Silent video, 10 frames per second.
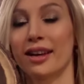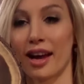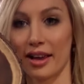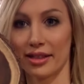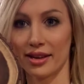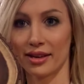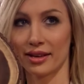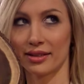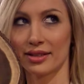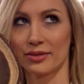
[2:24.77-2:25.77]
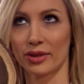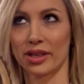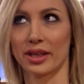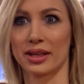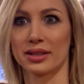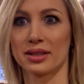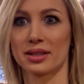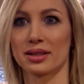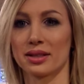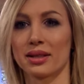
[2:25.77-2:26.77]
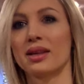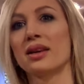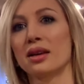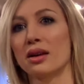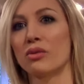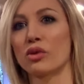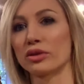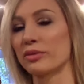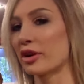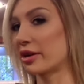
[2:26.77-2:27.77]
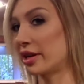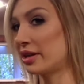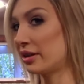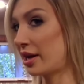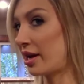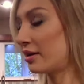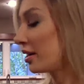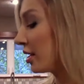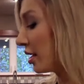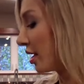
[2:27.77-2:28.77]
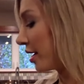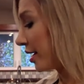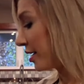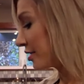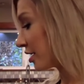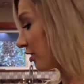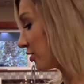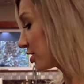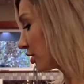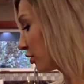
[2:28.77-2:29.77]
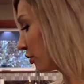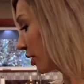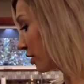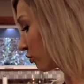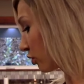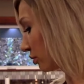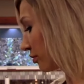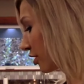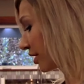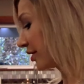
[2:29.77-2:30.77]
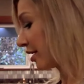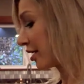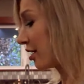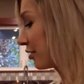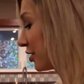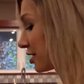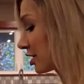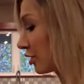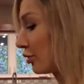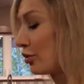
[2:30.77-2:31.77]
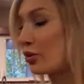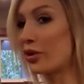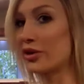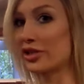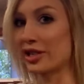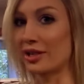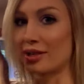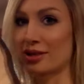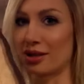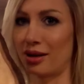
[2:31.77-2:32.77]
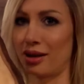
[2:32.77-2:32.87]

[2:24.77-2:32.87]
I think I got this one at World Market, yeah. And also at World Market, I got this gorgeous,